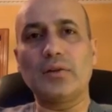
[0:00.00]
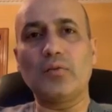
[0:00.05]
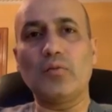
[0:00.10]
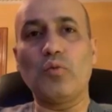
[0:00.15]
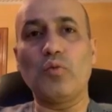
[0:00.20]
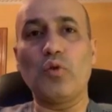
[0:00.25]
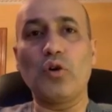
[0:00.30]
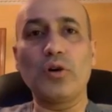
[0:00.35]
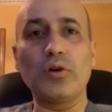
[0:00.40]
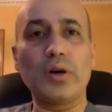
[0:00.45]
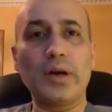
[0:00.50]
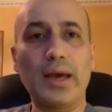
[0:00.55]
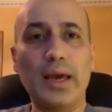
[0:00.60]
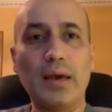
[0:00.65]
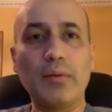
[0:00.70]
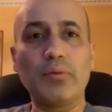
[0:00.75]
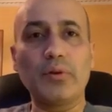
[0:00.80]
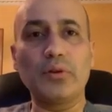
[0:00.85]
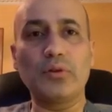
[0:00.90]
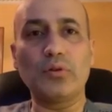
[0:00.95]
were
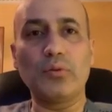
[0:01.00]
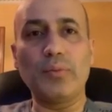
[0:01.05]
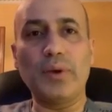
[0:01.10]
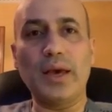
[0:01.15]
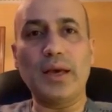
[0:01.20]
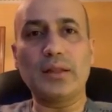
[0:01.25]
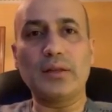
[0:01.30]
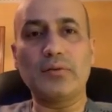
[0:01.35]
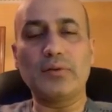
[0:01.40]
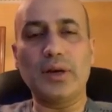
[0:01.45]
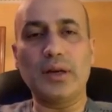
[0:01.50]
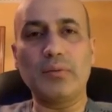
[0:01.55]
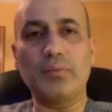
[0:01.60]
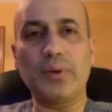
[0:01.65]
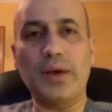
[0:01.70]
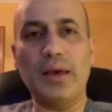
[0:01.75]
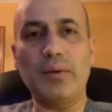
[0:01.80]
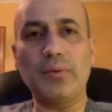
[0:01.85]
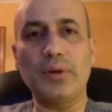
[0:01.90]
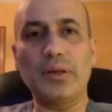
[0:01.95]
able to make the rent
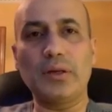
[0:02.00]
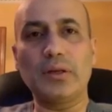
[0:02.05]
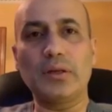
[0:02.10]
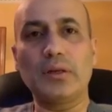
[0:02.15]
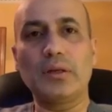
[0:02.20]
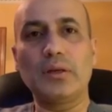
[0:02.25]
payment,